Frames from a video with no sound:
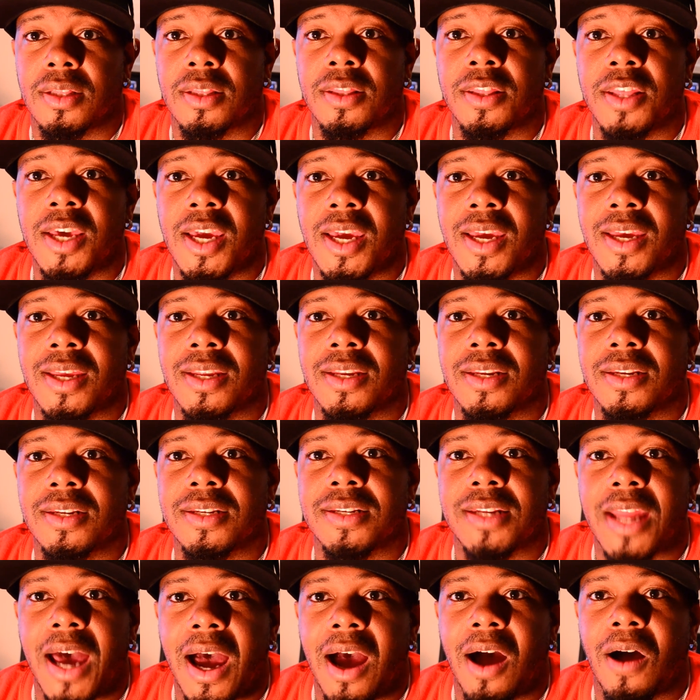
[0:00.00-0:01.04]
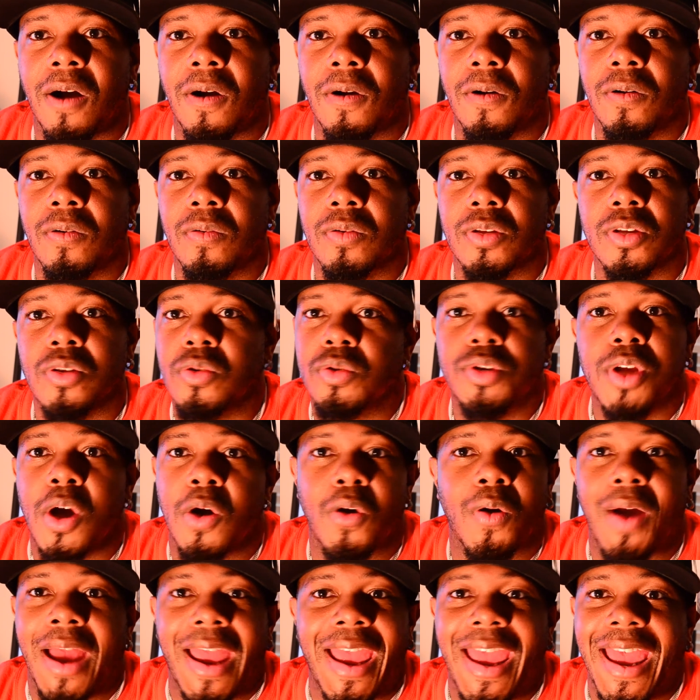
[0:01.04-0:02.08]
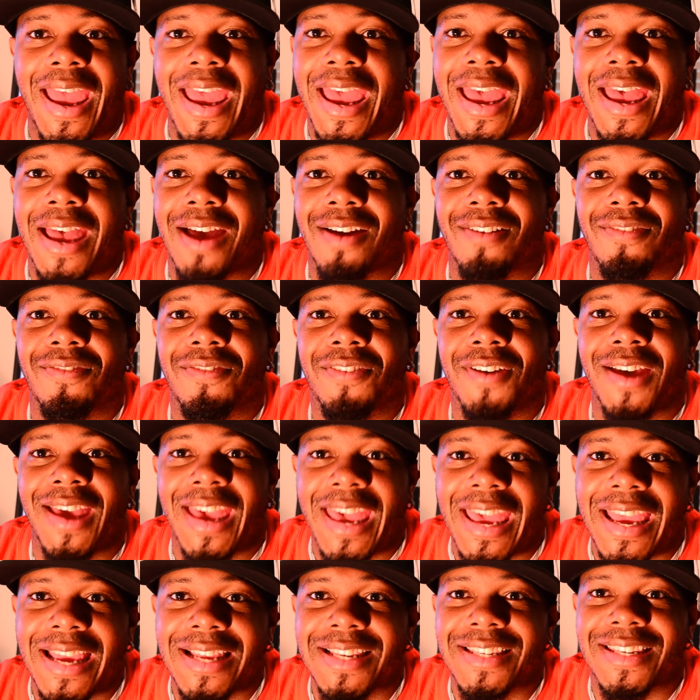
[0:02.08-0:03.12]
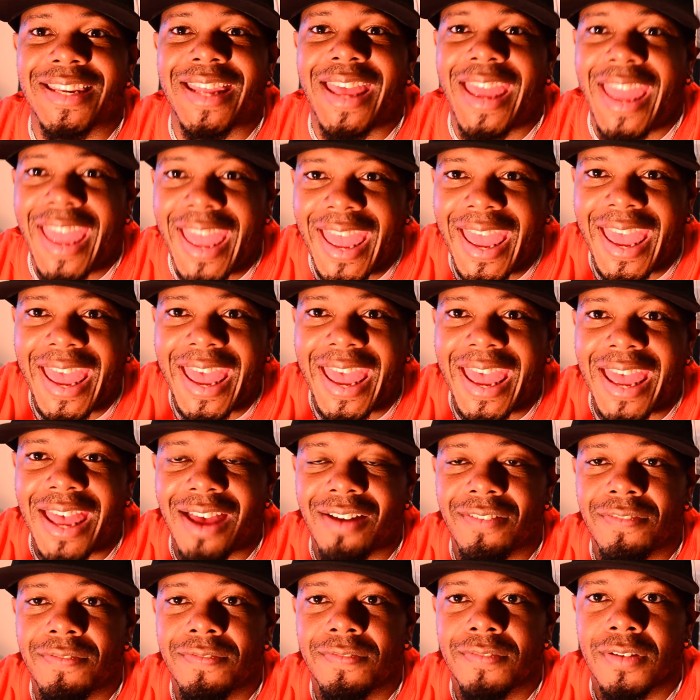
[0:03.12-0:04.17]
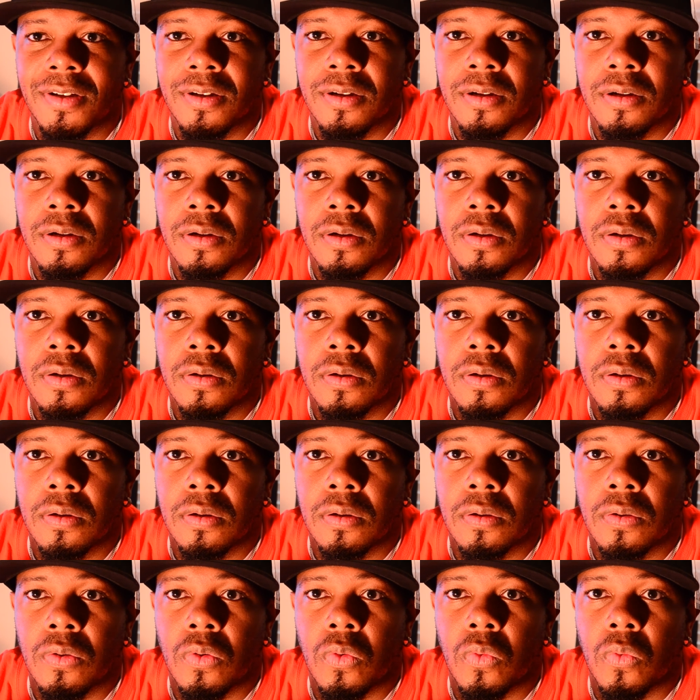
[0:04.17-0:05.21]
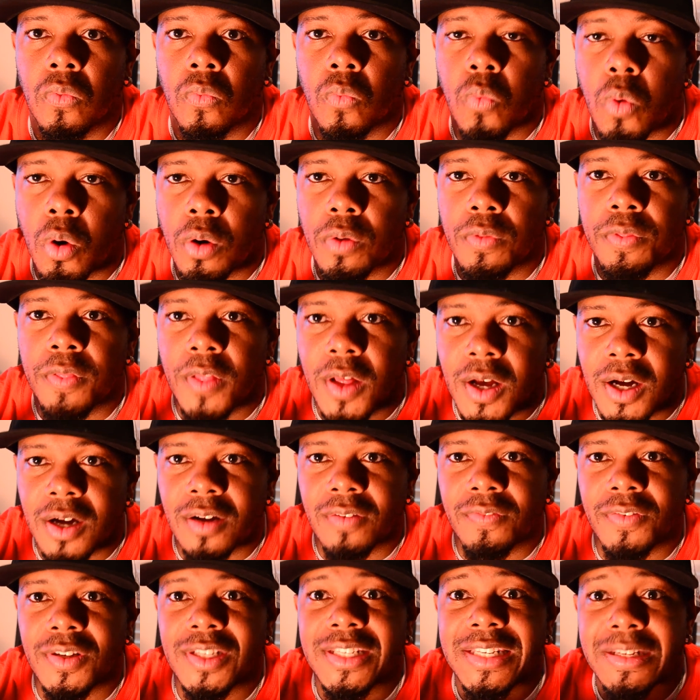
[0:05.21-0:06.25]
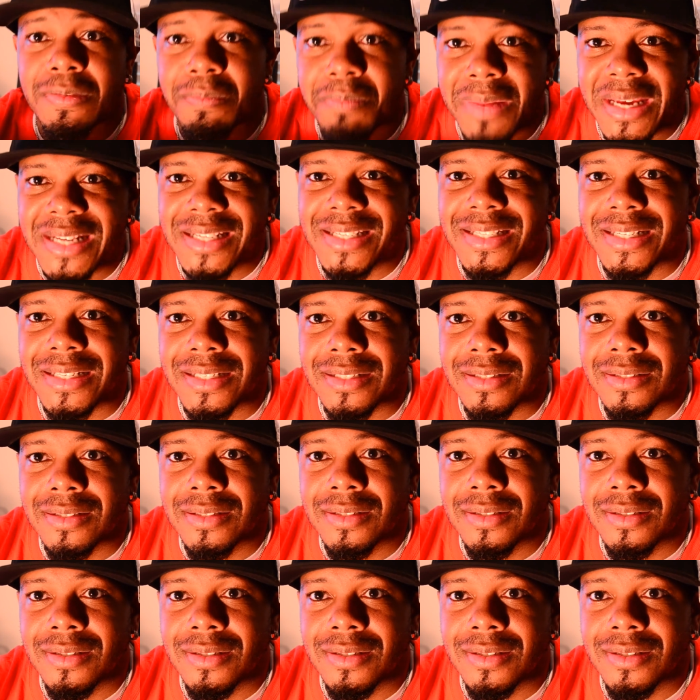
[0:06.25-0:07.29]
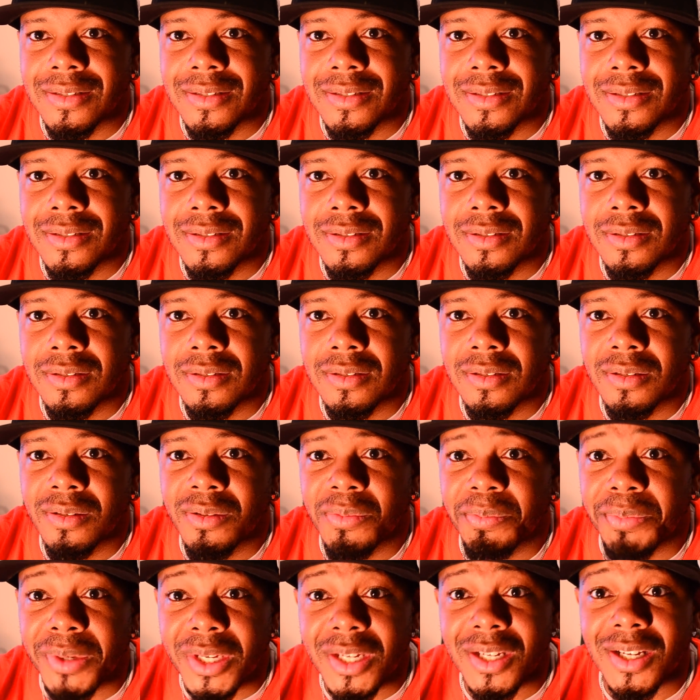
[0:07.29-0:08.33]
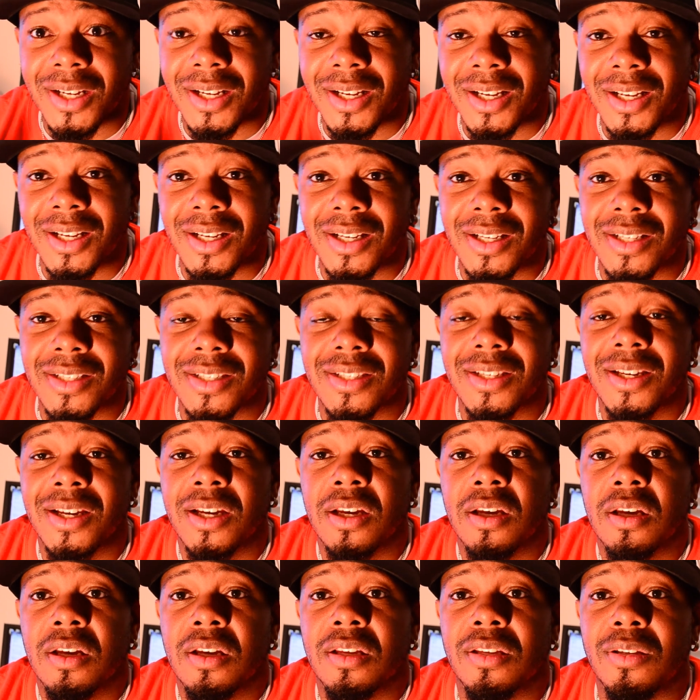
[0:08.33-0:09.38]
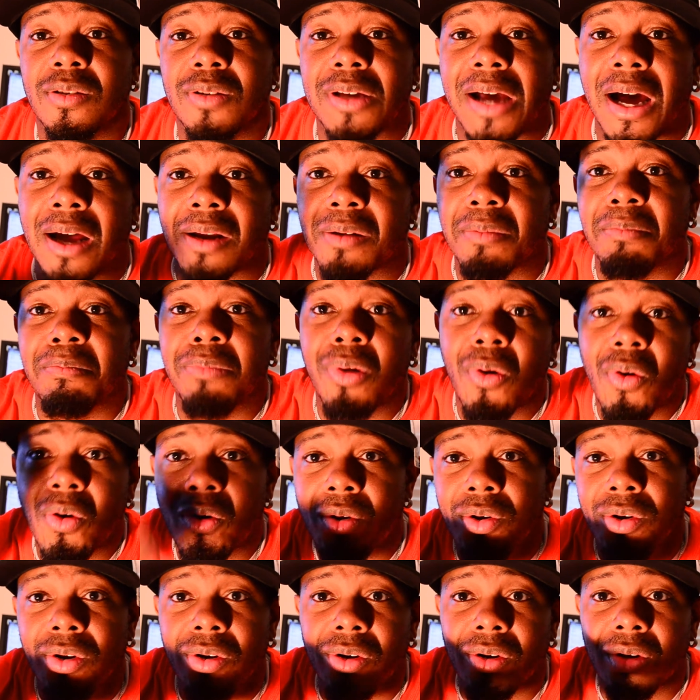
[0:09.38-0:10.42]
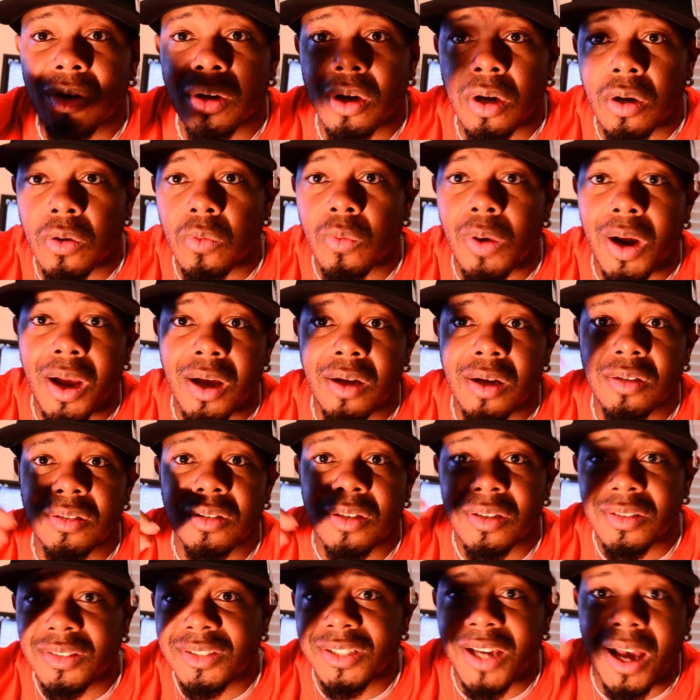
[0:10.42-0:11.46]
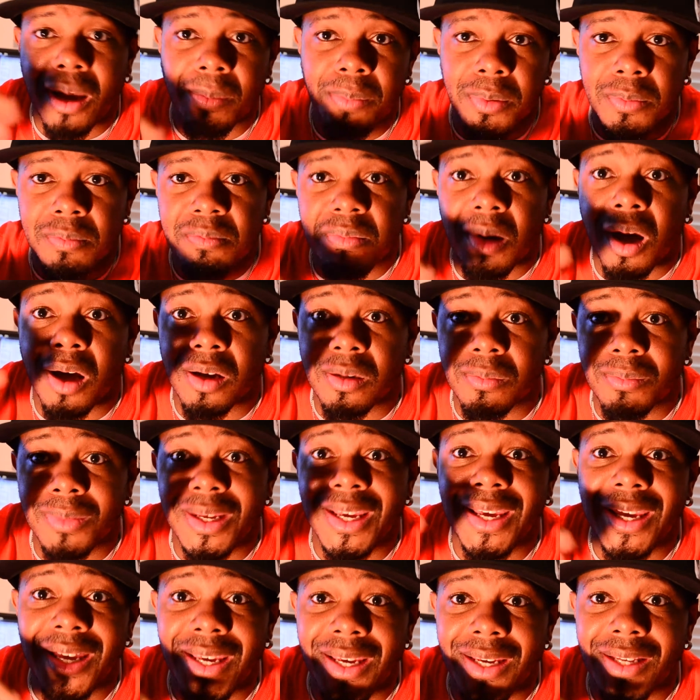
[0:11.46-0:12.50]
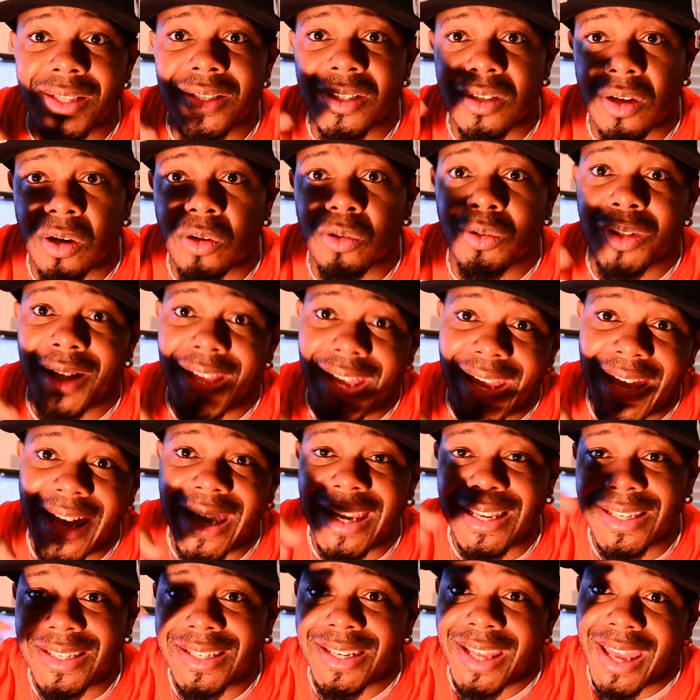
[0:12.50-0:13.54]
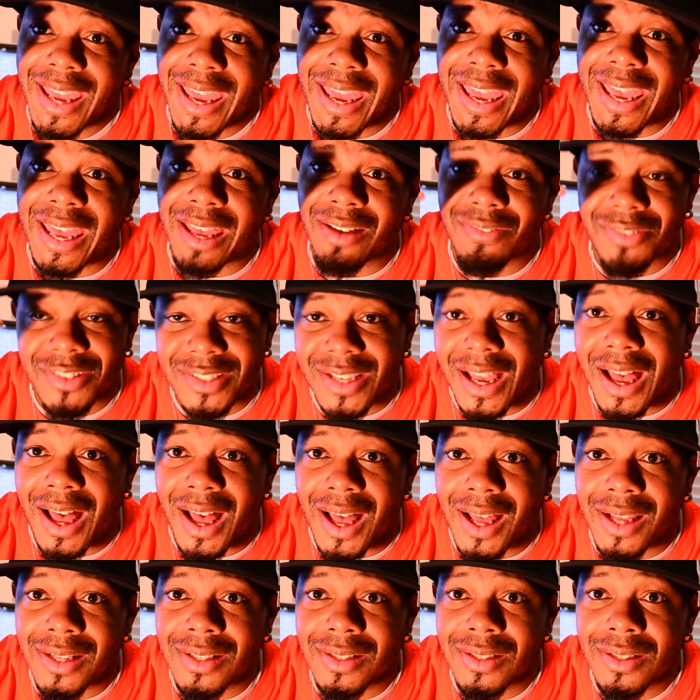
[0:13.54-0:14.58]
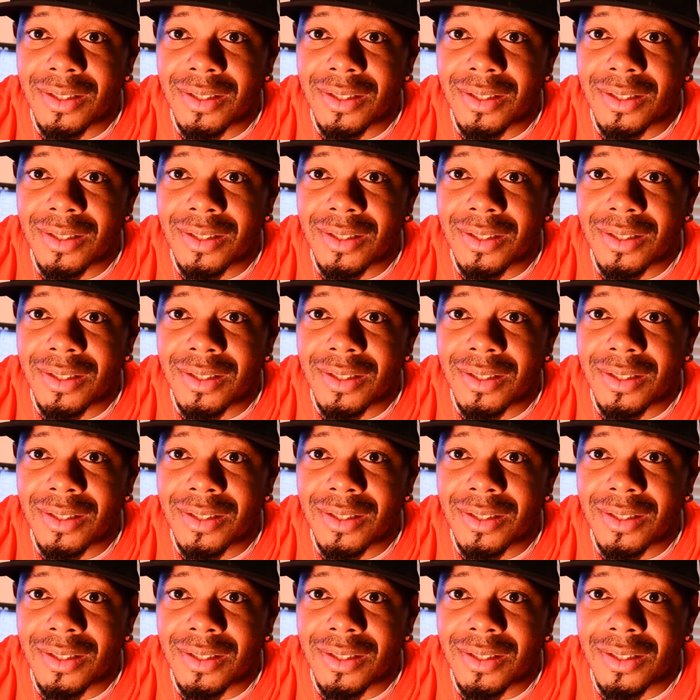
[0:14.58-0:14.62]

then now you don't have 8.5 worth of a dimension, because you got a border around your top and bottom edge on the 8.5 side.